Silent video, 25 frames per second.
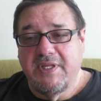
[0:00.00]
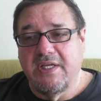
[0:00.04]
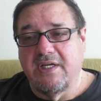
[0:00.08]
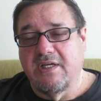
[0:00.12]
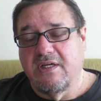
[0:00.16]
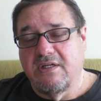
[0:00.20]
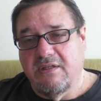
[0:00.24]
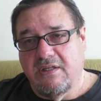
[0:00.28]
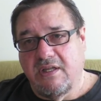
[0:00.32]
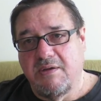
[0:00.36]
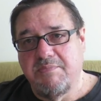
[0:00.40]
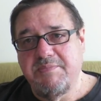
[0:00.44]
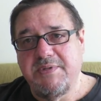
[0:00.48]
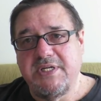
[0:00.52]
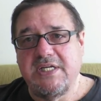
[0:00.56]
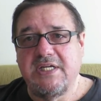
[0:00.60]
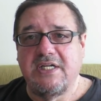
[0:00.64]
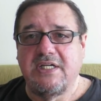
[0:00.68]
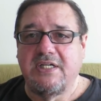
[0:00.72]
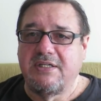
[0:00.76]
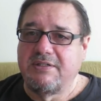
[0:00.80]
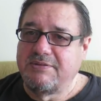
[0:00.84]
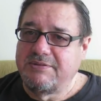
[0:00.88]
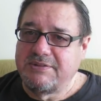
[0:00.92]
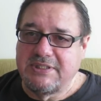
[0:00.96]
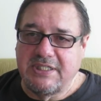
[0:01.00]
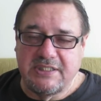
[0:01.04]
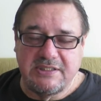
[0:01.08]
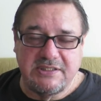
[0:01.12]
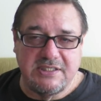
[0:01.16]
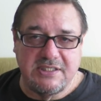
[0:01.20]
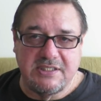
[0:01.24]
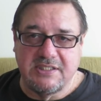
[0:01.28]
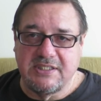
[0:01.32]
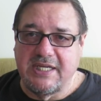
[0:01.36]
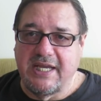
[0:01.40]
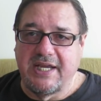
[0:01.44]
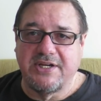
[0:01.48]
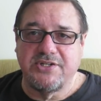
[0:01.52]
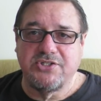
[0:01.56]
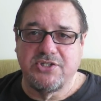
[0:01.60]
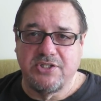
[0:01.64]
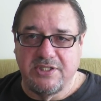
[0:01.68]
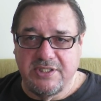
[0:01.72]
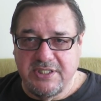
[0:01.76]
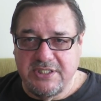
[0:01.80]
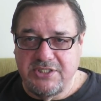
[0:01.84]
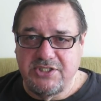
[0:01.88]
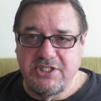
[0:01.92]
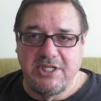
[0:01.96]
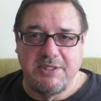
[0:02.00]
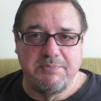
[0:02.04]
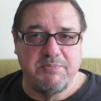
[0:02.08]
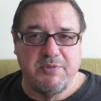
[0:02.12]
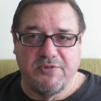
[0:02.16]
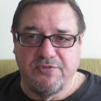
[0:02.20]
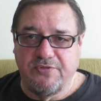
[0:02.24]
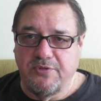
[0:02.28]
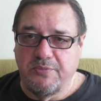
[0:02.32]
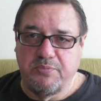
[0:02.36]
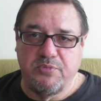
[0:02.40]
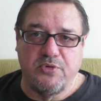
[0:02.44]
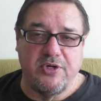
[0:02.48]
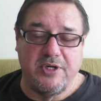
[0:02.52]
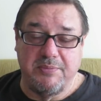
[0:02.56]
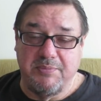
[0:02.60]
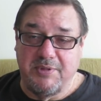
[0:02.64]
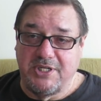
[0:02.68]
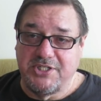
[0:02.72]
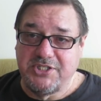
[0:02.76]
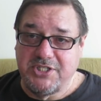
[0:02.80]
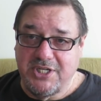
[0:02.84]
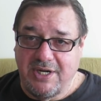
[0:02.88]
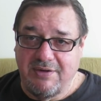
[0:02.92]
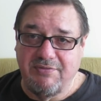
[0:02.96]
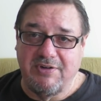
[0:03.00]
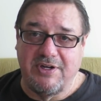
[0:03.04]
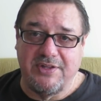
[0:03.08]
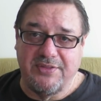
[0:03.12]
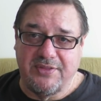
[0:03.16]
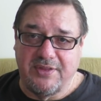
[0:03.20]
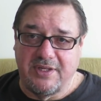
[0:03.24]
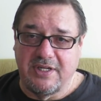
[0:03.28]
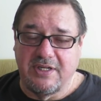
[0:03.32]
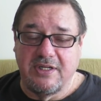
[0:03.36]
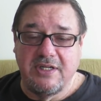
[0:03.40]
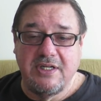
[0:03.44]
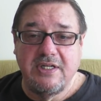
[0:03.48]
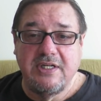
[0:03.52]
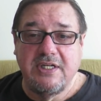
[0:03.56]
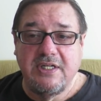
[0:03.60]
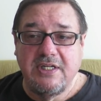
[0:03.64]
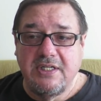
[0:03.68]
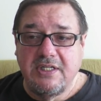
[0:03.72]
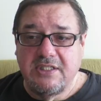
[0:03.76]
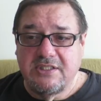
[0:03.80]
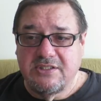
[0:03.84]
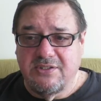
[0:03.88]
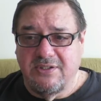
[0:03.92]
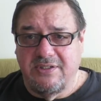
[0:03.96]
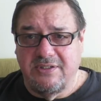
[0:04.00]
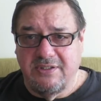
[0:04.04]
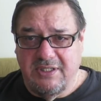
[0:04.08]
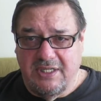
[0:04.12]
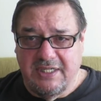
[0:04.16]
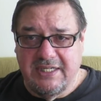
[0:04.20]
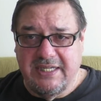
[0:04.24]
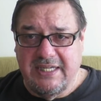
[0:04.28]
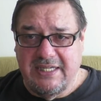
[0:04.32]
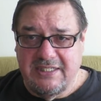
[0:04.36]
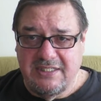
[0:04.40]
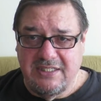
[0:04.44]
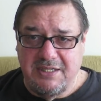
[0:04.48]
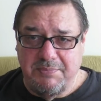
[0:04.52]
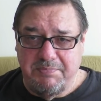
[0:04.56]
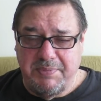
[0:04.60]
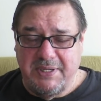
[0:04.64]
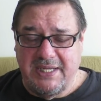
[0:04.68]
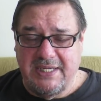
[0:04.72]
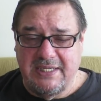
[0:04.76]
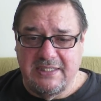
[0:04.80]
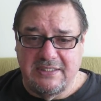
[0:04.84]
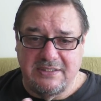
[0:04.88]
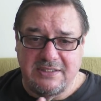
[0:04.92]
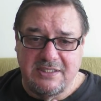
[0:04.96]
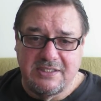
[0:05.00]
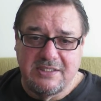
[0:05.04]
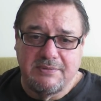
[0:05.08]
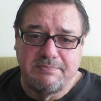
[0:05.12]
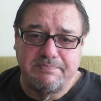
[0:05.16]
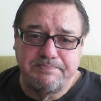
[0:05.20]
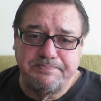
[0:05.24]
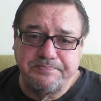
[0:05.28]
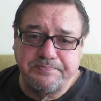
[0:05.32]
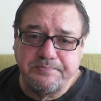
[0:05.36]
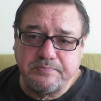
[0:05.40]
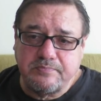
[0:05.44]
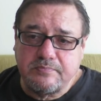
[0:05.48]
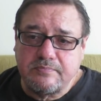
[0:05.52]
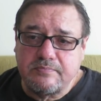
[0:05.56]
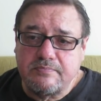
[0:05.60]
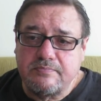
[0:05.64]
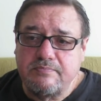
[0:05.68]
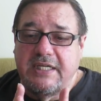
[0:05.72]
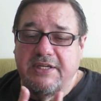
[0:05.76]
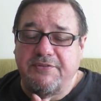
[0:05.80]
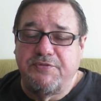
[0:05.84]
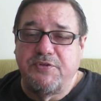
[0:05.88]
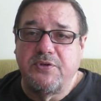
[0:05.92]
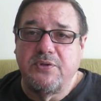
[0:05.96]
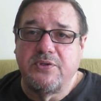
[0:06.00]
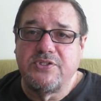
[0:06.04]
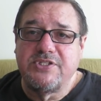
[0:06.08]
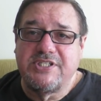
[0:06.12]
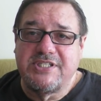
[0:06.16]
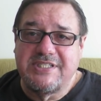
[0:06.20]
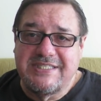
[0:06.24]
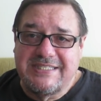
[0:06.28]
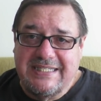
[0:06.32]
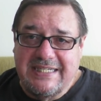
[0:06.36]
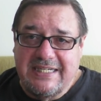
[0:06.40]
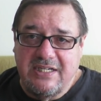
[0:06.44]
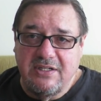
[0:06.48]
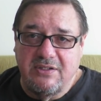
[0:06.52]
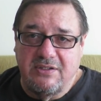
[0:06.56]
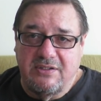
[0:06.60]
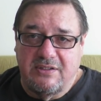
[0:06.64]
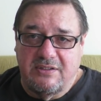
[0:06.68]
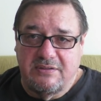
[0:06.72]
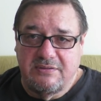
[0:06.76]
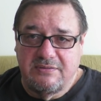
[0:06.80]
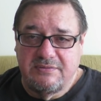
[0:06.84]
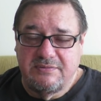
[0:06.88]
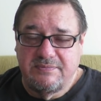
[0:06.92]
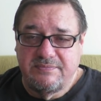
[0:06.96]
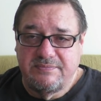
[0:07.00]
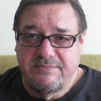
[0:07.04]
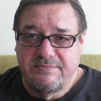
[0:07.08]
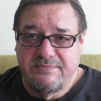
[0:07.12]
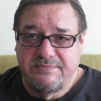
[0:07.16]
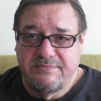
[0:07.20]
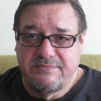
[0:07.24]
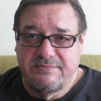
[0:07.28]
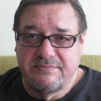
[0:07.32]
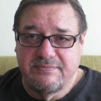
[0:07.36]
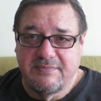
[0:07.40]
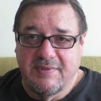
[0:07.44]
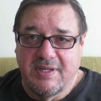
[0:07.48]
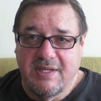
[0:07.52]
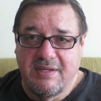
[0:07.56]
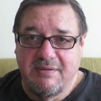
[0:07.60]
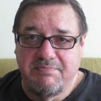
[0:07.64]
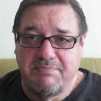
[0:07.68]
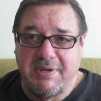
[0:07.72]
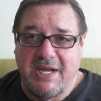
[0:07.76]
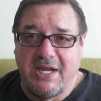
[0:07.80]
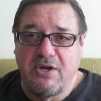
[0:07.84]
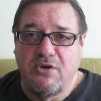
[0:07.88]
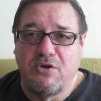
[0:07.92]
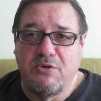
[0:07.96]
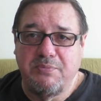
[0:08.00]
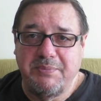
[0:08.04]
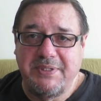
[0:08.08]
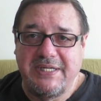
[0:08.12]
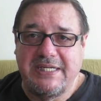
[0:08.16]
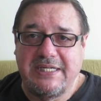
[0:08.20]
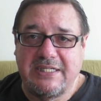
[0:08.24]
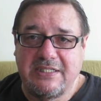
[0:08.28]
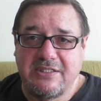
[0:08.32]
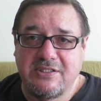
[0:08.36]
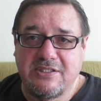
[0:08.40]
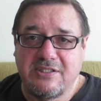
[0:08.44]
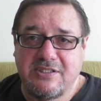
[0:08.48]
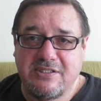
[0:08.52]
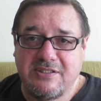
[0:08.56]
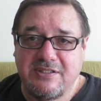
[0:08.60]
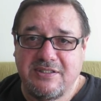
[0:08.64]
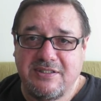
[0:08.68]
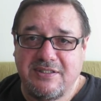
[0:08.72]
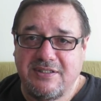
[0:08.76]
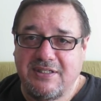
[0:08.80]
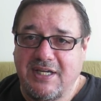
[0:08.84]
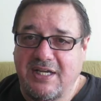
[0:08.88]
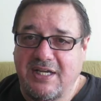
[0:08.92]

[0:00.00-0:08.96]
In Colombia, it's actually cheaper for pretty much everything. So again, depends. If you're single, by all means,